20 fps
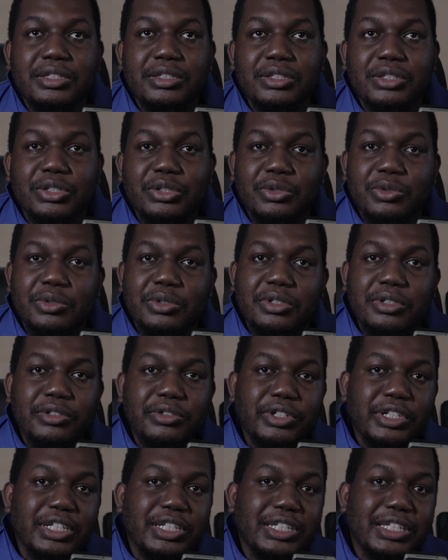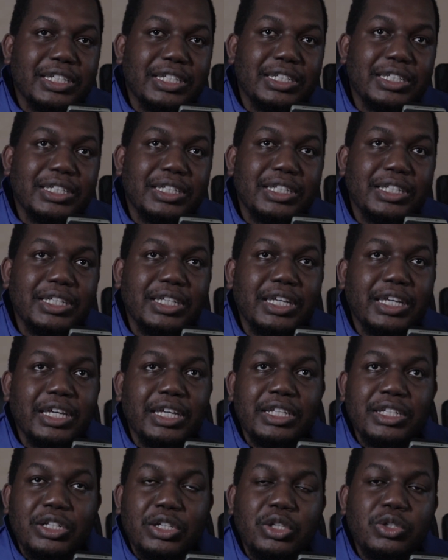really
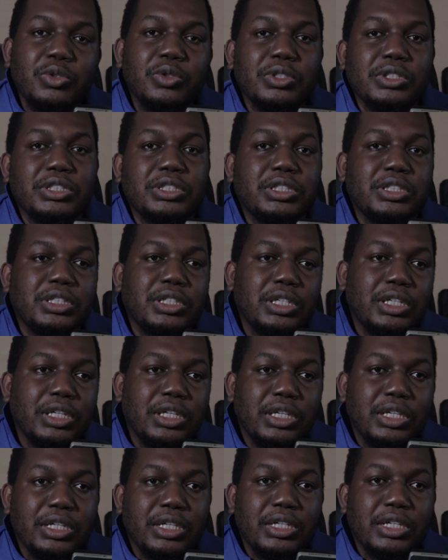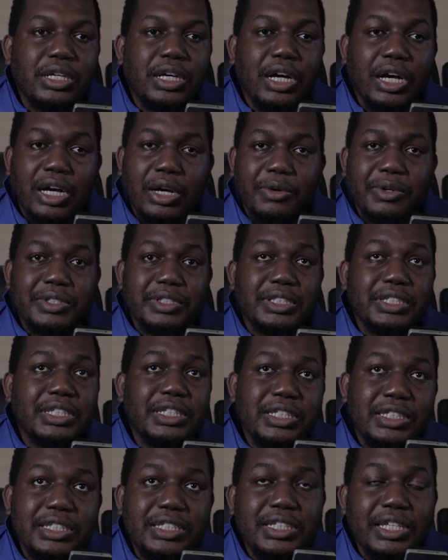enclosed, always
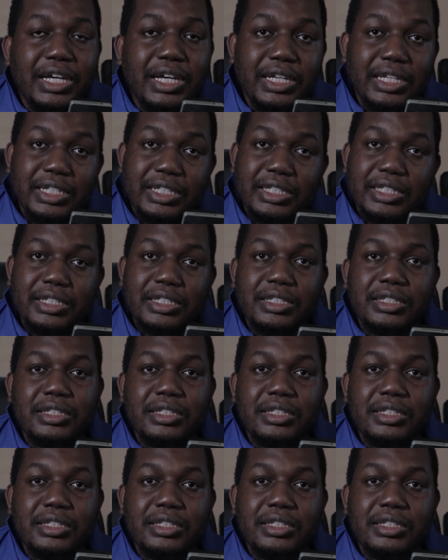inside,